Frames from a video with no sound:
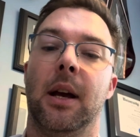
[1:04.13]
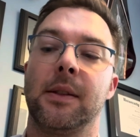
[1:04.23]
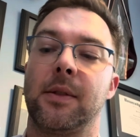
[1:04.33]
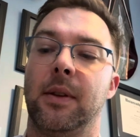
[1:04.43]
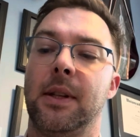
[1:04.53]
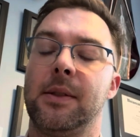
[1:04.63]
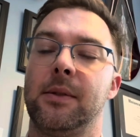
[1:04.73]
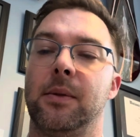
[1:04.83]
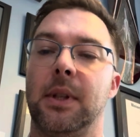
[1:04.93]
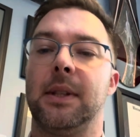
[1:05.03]
So this
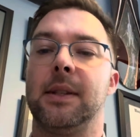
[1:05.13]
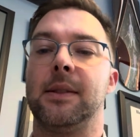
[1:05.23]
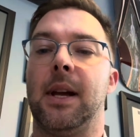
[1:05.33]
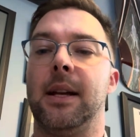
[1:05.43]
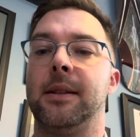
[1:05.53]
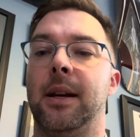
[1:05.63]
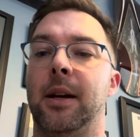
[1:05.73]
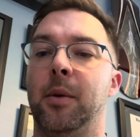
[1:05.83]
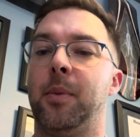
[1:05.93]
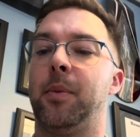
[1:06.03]
is really designed to
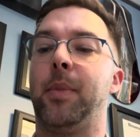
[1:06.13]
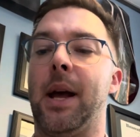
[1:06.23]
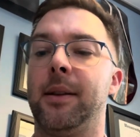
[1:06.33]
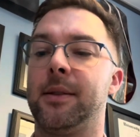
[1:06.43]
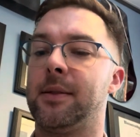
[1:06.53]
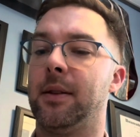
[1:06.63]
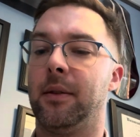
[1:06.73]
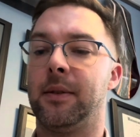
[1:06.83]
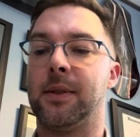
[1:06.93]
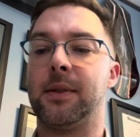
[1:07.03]
help balance the
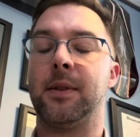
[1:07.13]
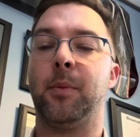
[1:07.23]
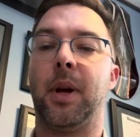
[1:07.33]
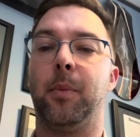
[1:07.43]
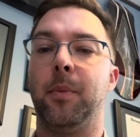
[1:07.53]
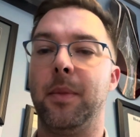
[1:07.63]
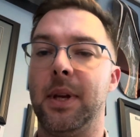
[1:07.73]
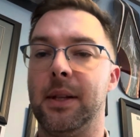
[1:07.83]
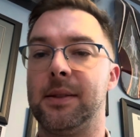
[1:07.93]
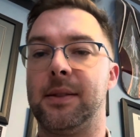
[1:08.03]
nervous system by
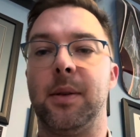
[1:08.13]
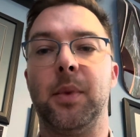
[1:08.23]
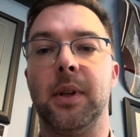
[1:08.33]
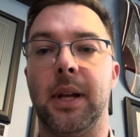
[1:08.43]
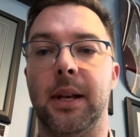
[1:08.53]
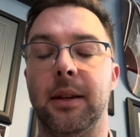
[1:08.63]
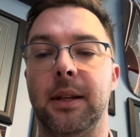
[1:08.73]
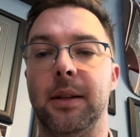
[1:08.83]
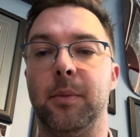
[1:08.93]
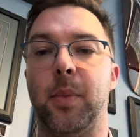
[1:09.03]
stimulating
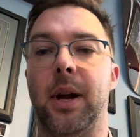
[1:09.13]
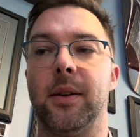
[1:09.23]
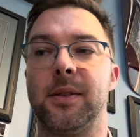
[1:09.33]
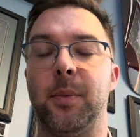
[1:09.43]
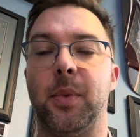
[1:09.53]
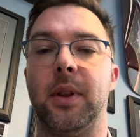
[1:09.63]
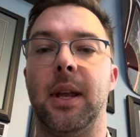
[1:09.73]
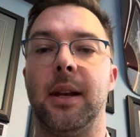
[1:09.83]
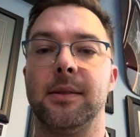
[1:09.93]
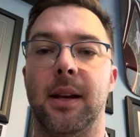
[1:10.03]
the
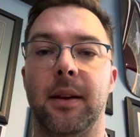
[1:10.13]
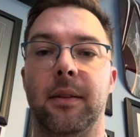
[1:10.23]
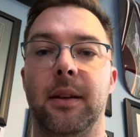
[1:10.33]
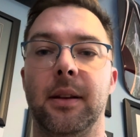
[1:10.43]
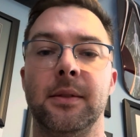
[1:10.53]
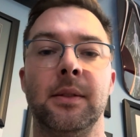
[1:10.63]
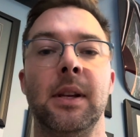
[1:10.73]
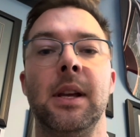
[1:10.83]
parasympathetic side of things,